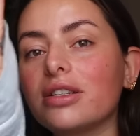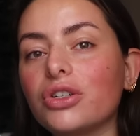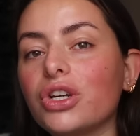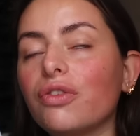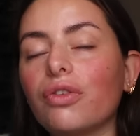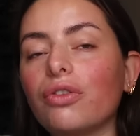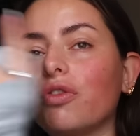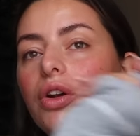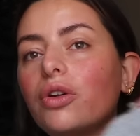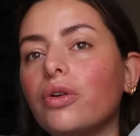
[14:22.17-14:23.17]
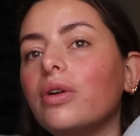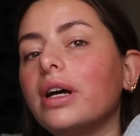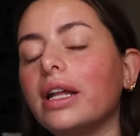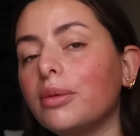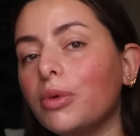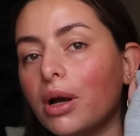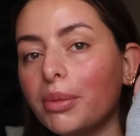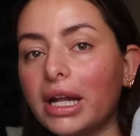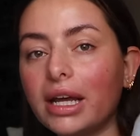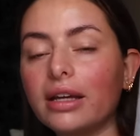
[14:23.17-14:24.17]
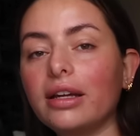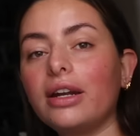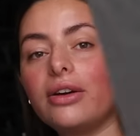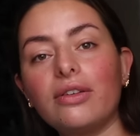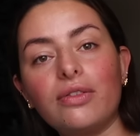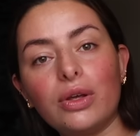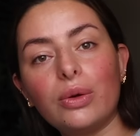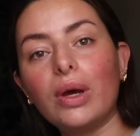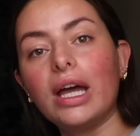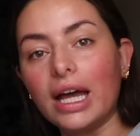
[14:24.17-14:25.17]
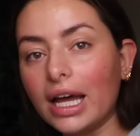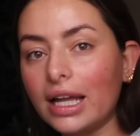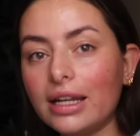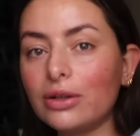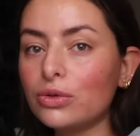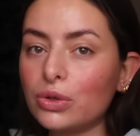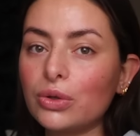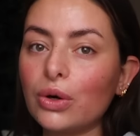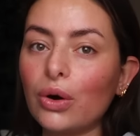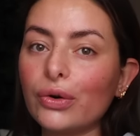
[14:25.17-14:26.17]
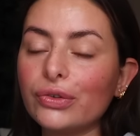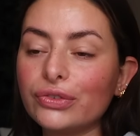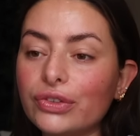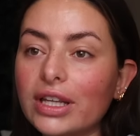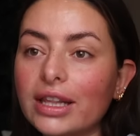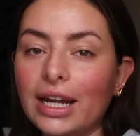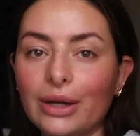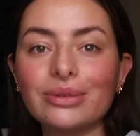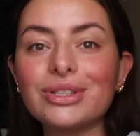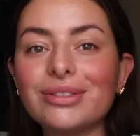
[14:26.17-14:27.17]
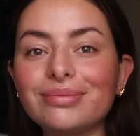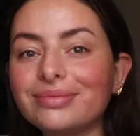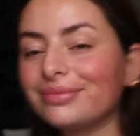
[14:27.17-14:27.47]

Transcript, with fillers: I'll show you from the front door and then we'll come in here and I'll give you a little tour of the lounge. So